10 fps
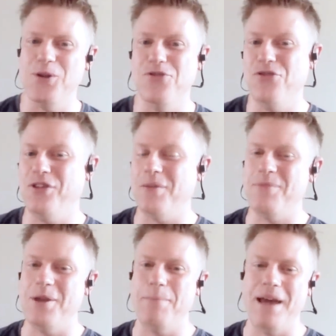when you
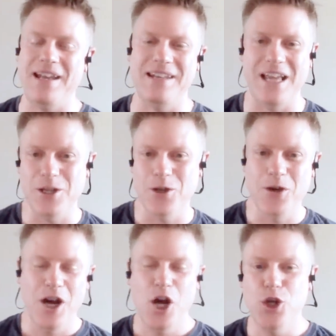flip the pen and then
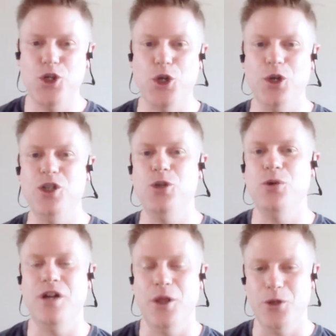you turn
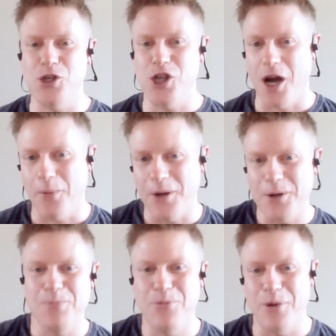to another shot where
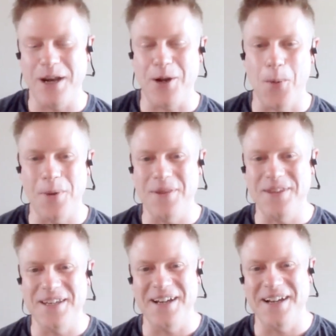you break
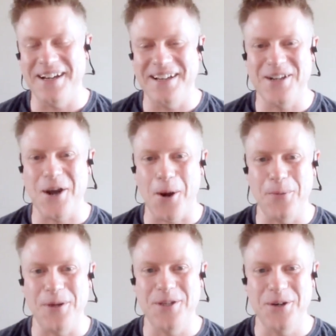open the
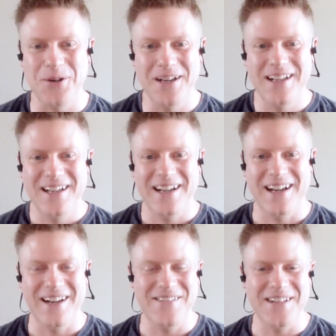car window.
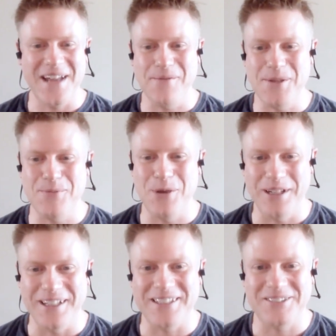That was
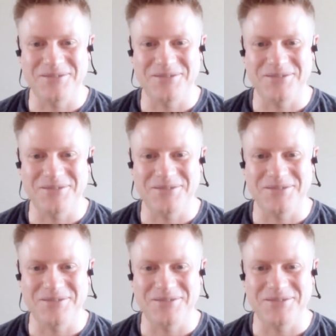brilliant.